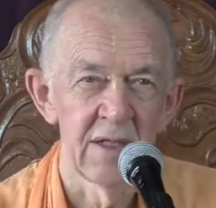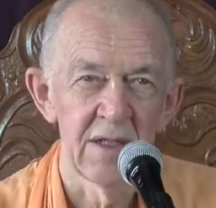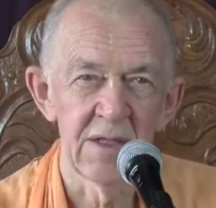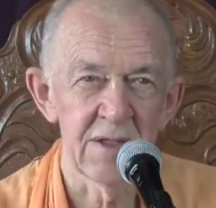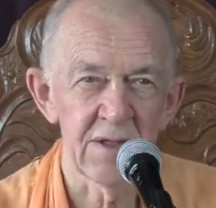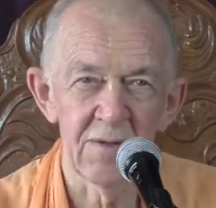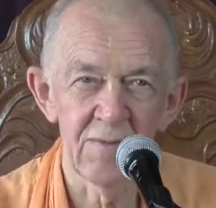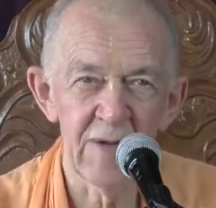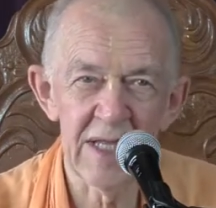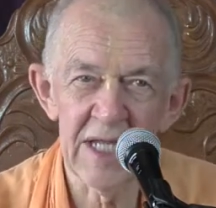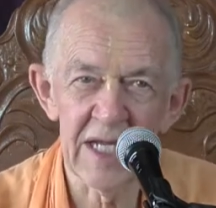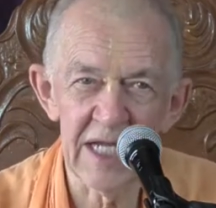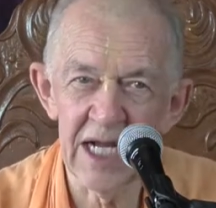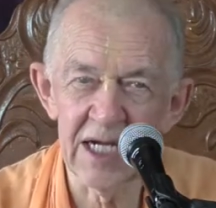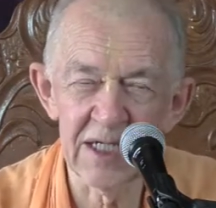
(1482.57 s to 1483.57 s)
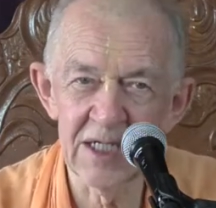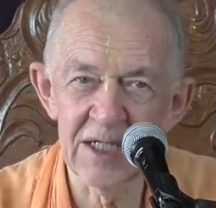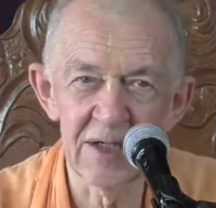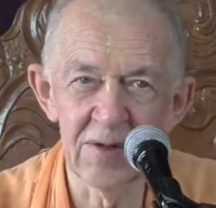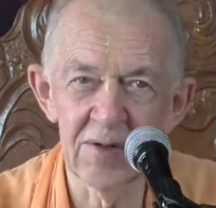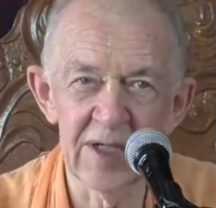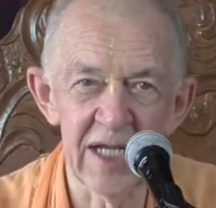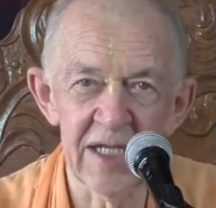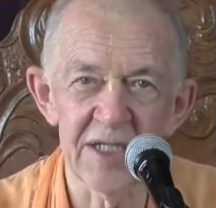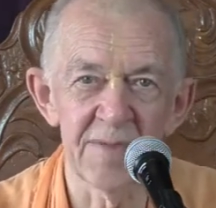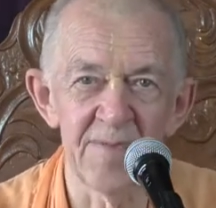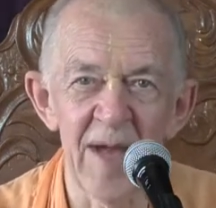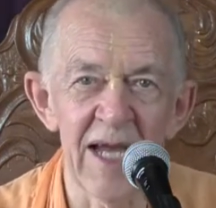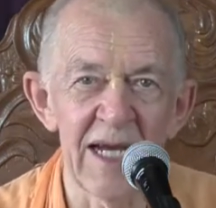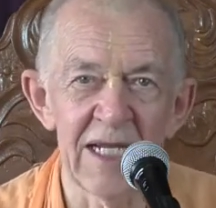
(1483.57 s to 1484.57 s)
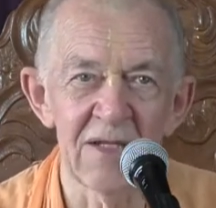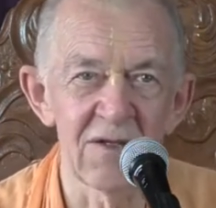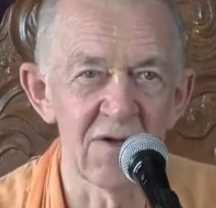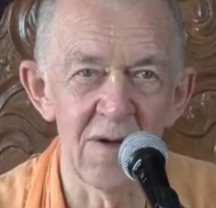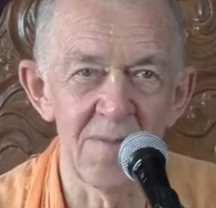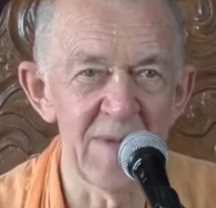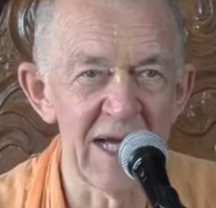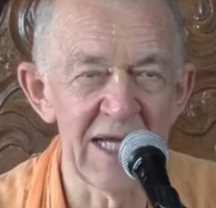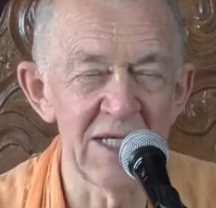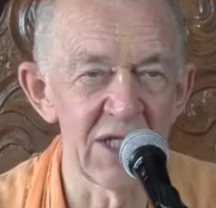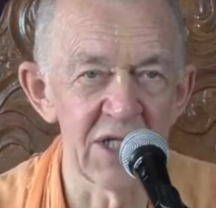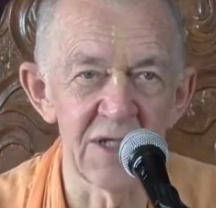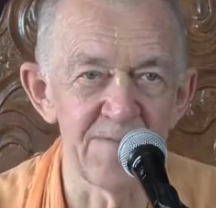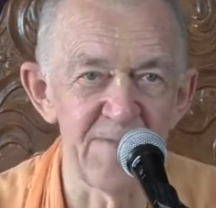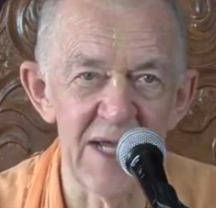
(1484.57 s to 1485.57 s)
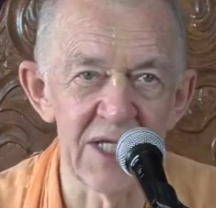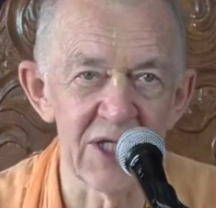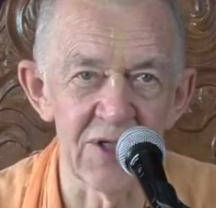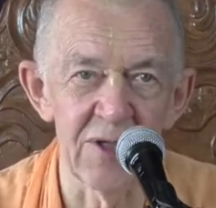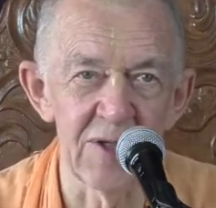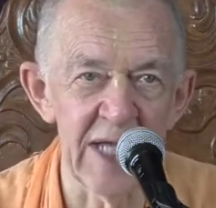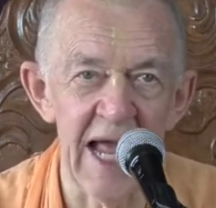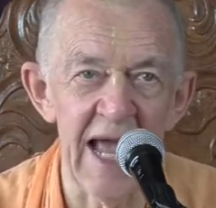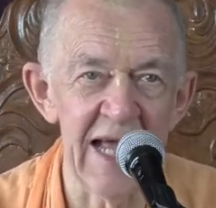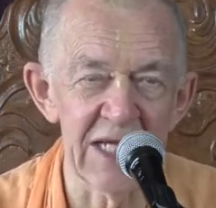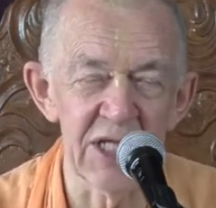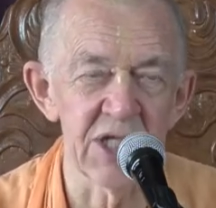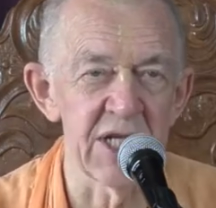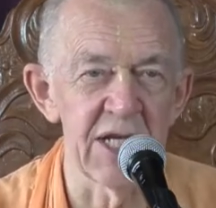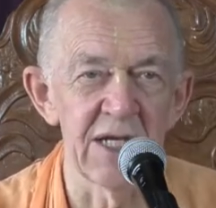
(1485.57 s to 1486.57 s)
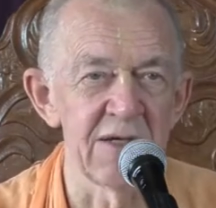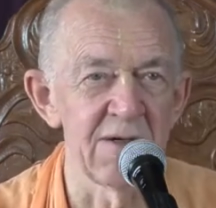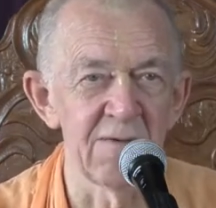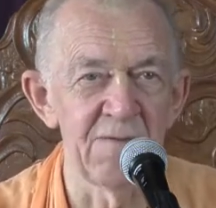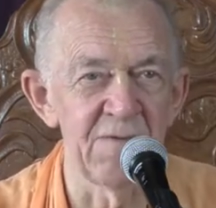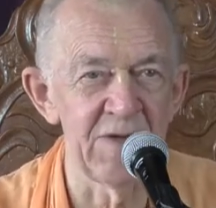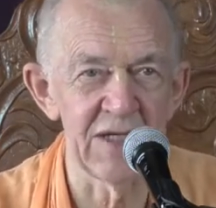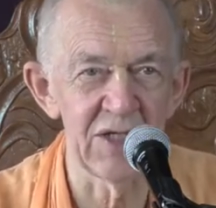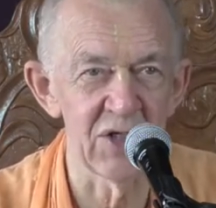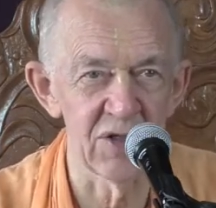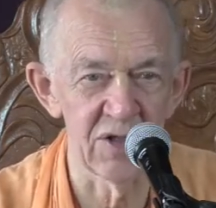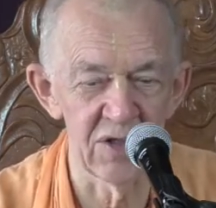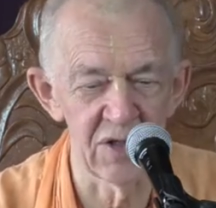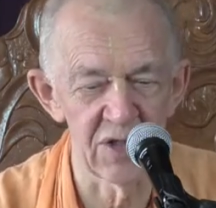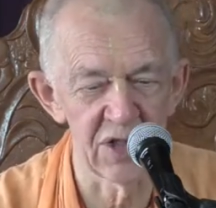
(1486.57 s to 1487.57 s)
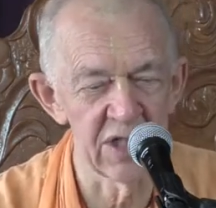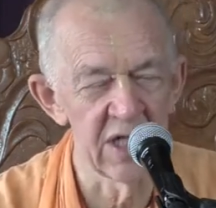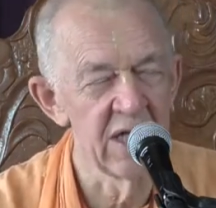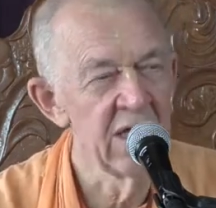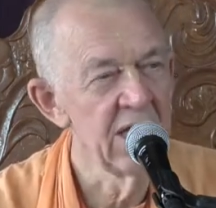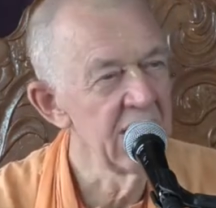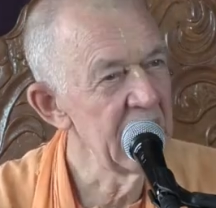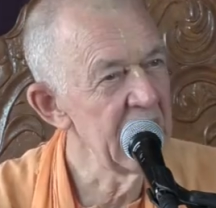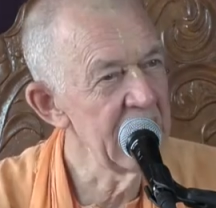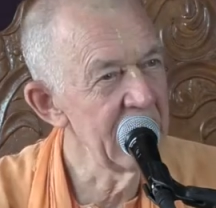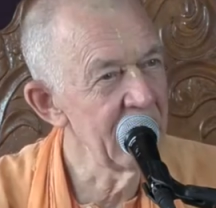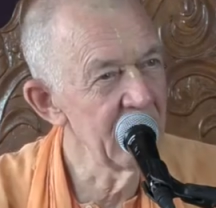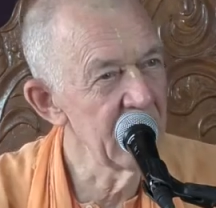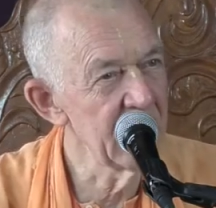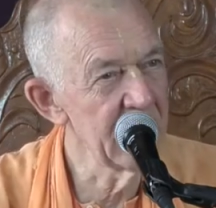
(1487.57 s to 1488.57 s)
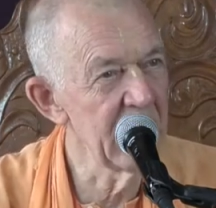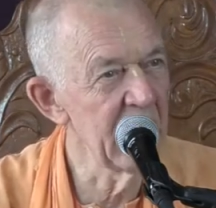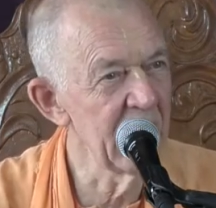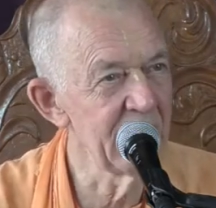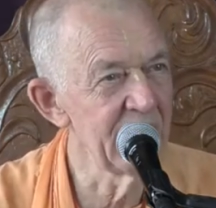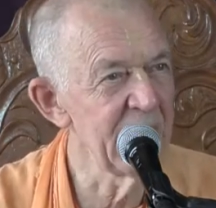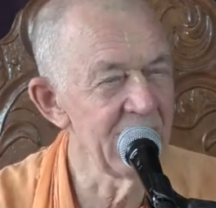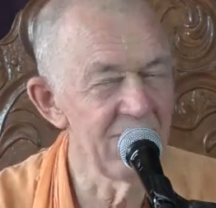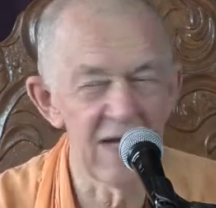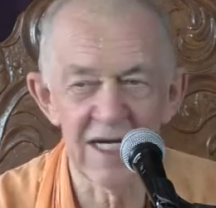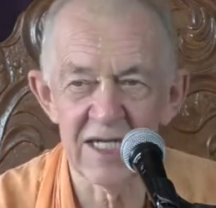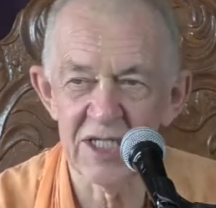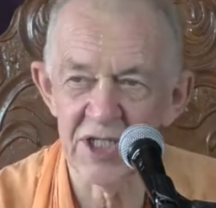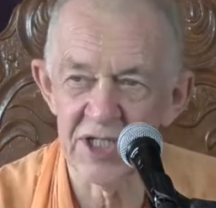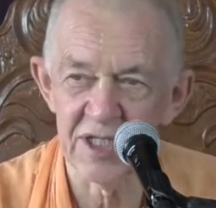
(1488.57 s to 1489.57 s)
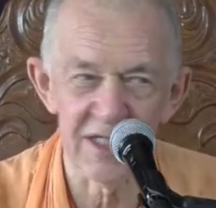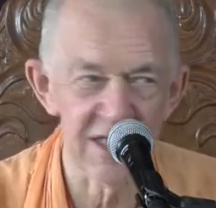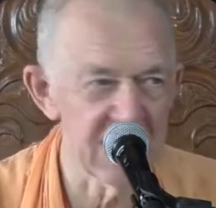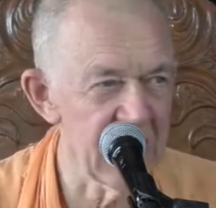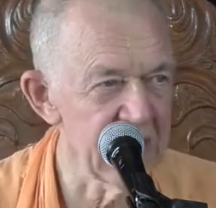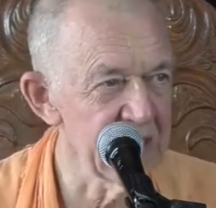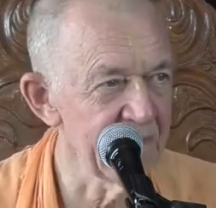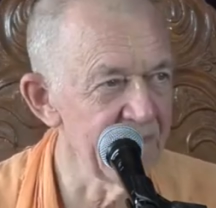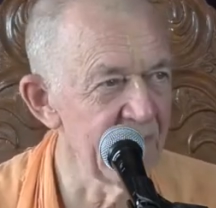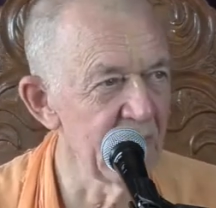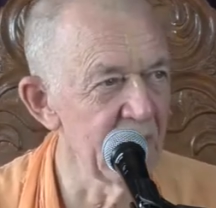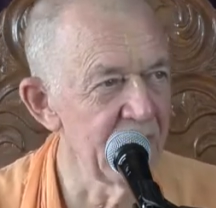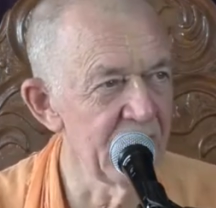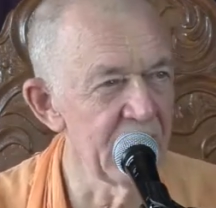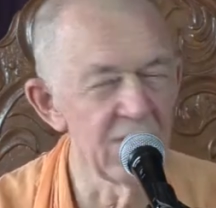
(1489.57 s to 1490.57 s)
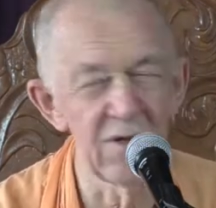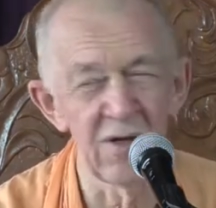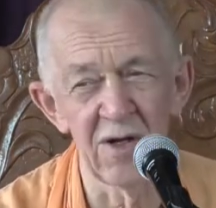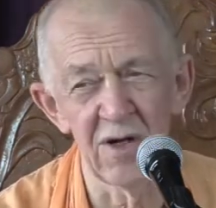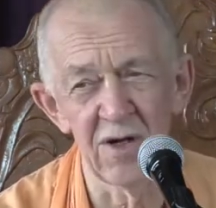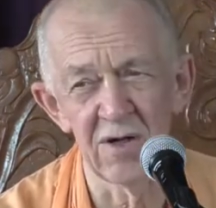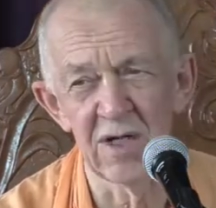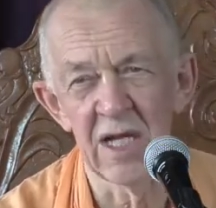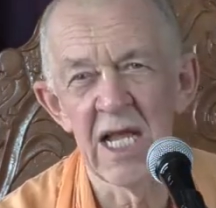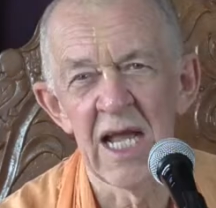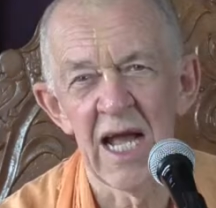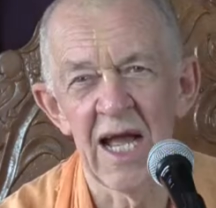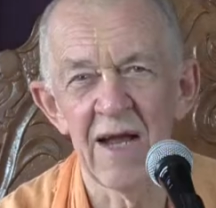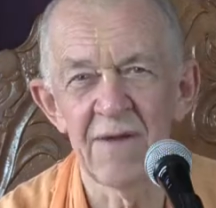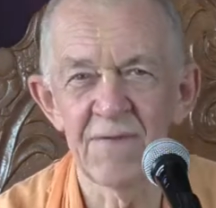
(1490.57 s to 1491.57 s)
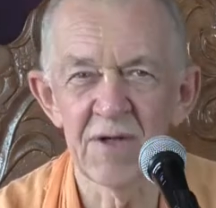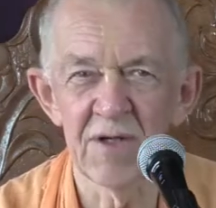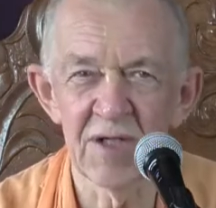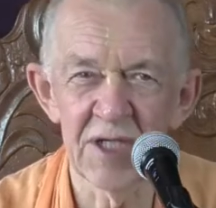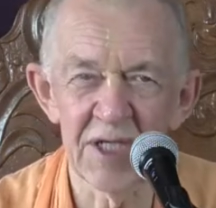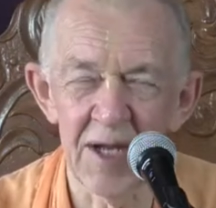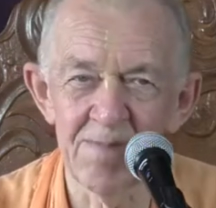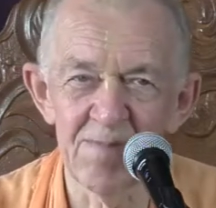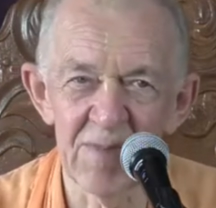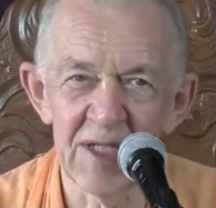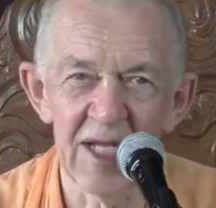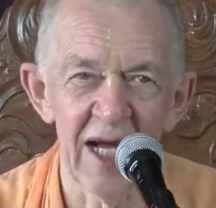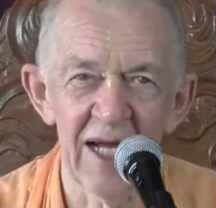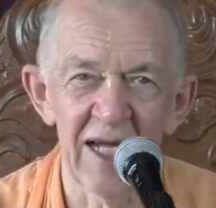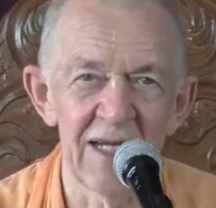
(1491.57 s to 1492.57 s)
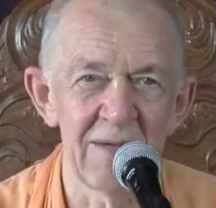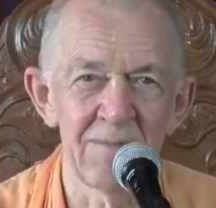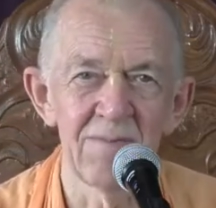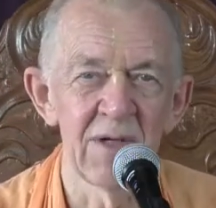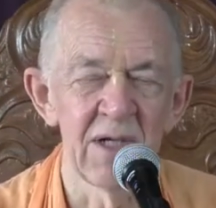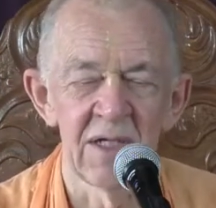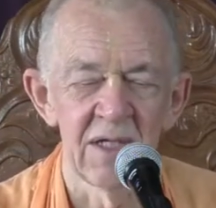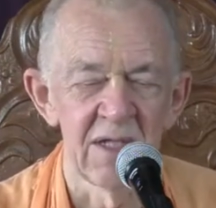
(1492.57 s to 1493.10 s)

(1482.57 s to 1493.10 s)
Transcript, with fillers: and so when the young girl gets married to a man just based on the external features then it won't be very successful for long after some time